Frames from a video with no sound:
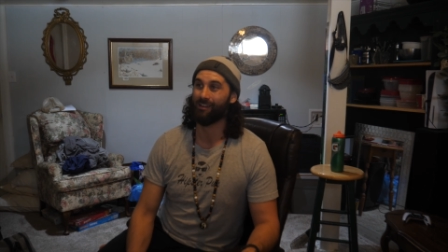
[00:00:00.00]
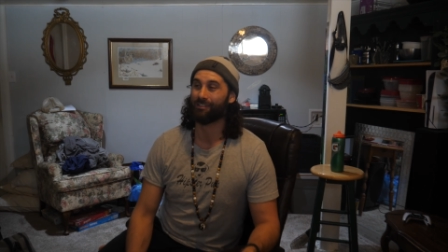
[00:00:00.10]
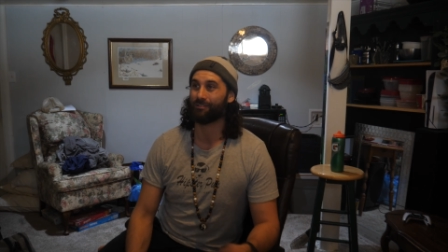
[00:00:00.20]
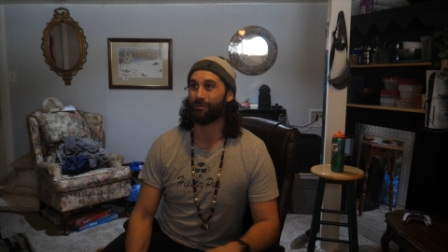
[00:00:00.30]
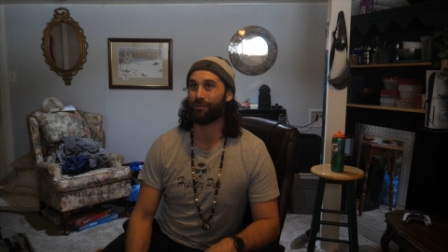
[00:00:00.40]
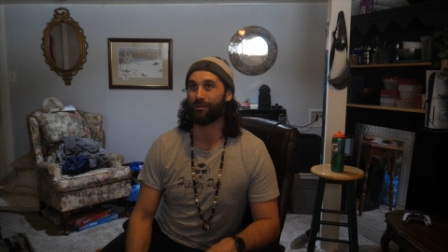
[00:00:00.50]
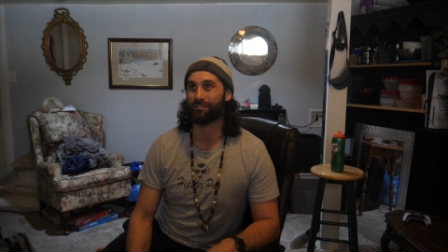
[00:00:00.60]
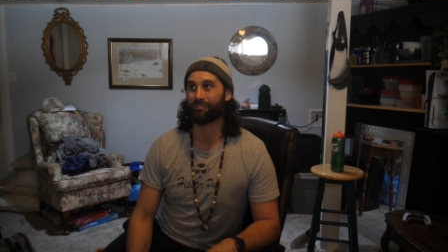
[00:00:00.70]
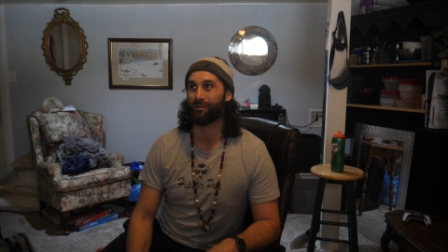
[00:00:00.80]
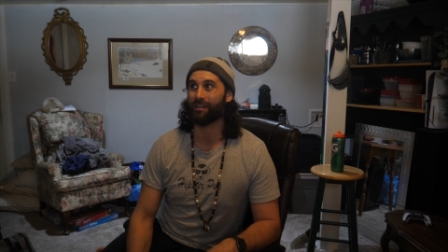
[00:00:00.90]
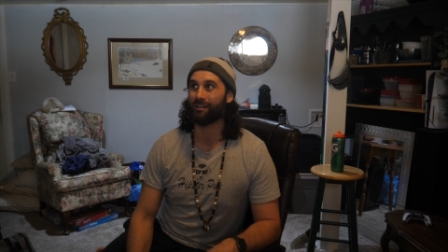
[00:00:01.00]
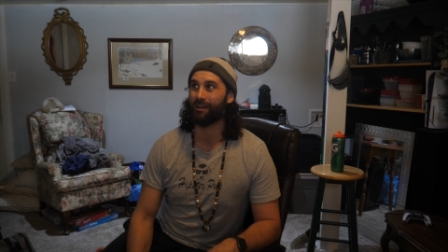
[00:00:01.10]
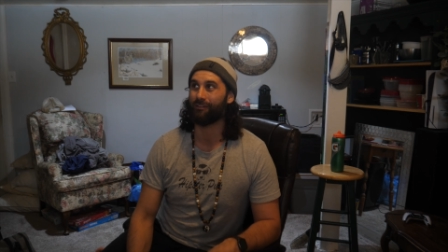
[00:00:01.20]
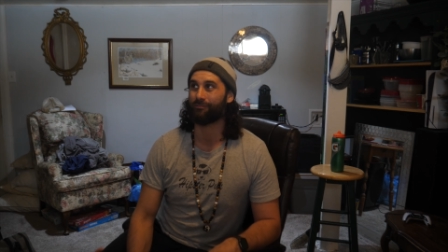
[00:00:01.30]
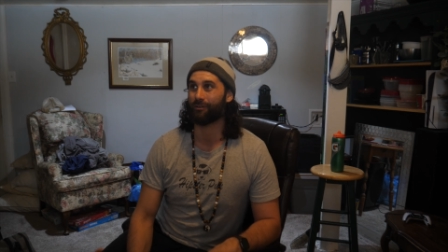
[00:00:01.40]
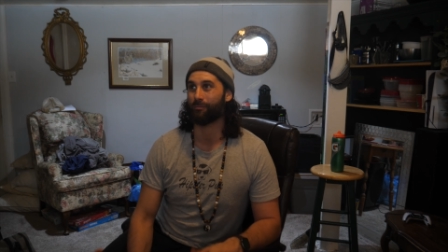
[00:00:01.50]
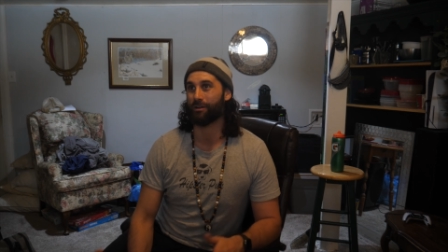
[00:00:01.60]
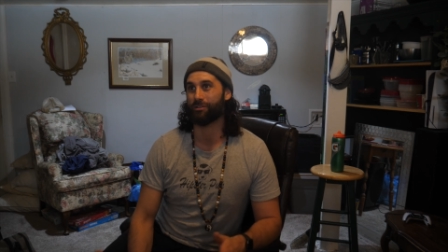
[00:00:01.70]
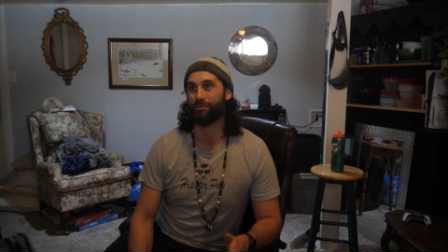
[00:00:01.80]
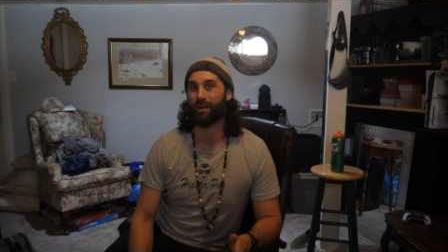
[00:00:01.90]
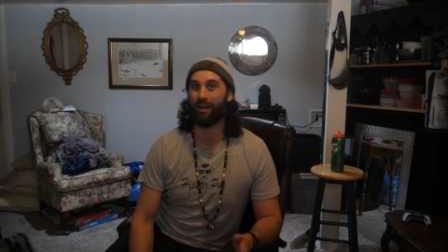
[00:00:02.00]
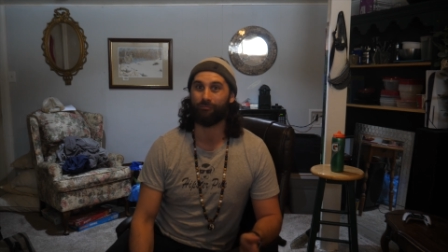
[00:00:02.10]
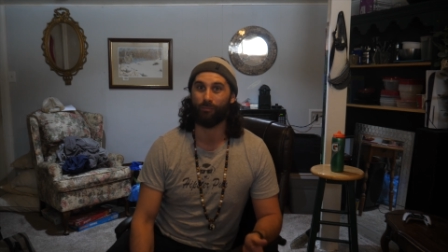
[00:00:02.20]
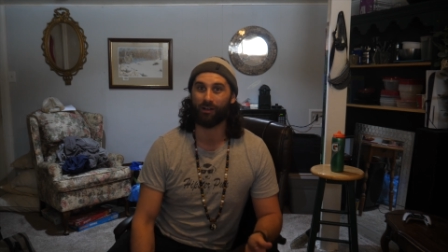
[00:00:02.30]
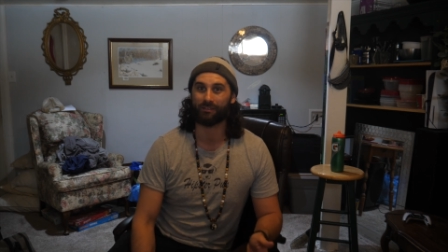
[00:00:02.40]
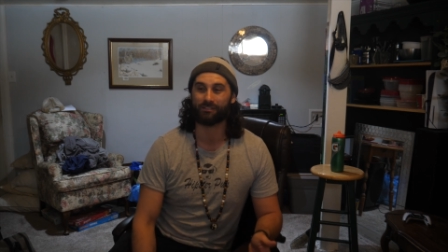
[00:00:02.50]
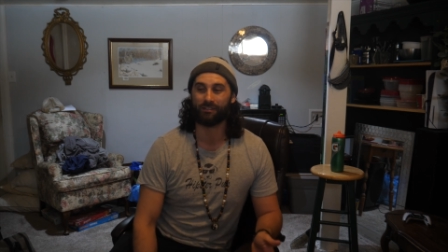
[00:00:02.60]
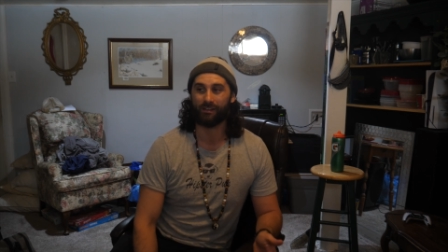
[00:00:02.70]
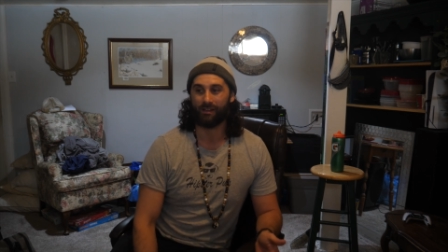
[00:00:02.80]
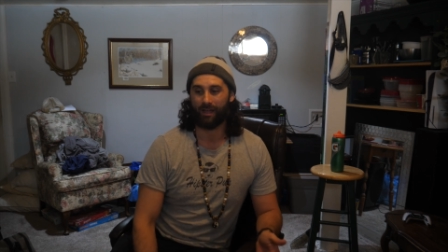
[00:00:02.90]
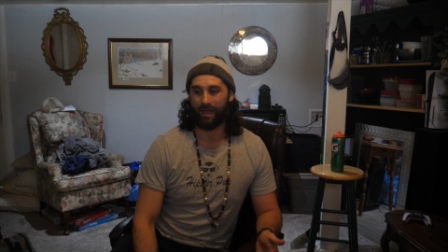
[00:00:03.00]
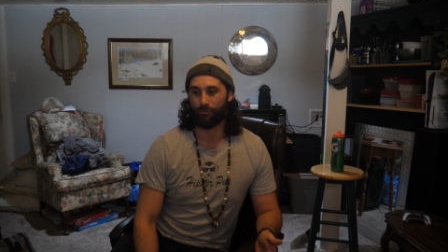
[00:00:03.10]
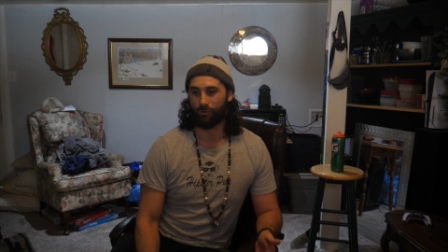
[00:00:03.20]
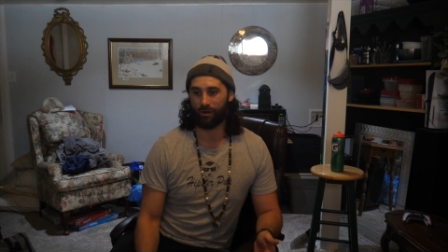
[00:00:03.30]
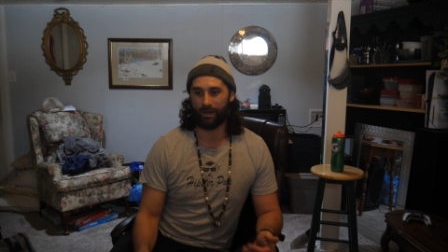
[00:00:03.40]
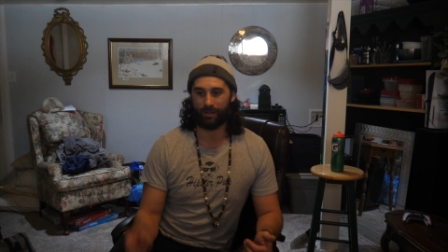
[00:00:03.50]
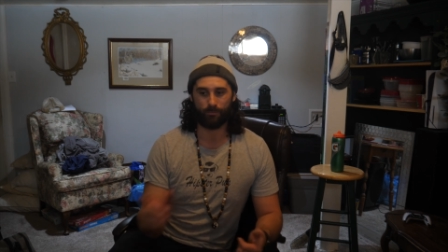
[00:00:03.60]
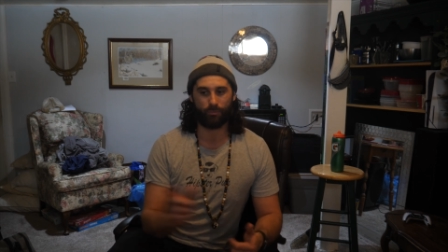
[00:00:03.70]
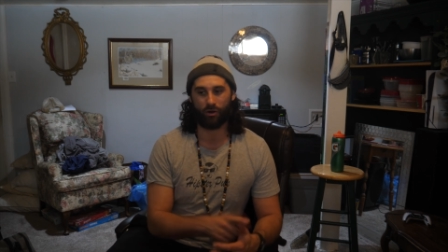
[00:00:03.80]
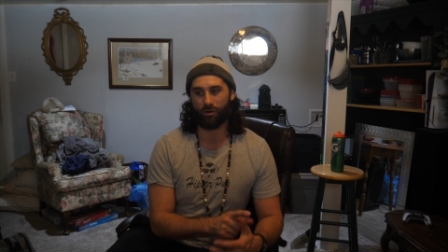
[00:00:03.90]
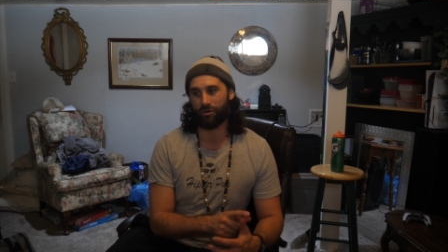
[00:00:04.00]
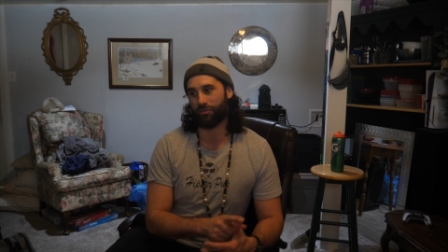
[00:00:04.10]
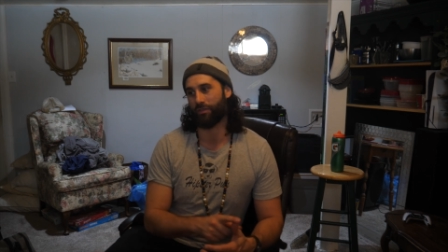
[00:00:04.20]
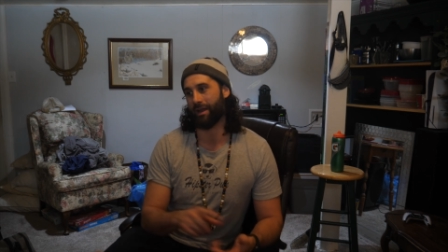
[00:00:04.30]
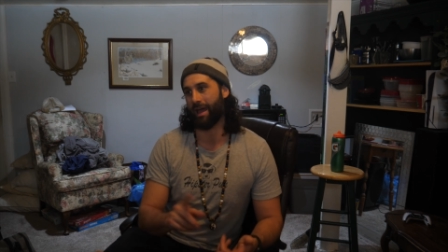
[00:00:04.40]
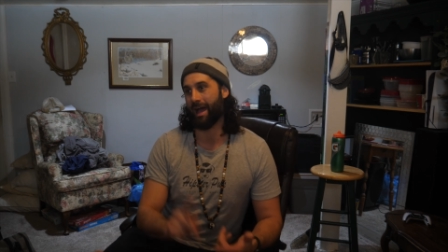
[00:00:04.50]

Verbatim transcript: So we go to Australia for probably two and a half months, and we're in Perth and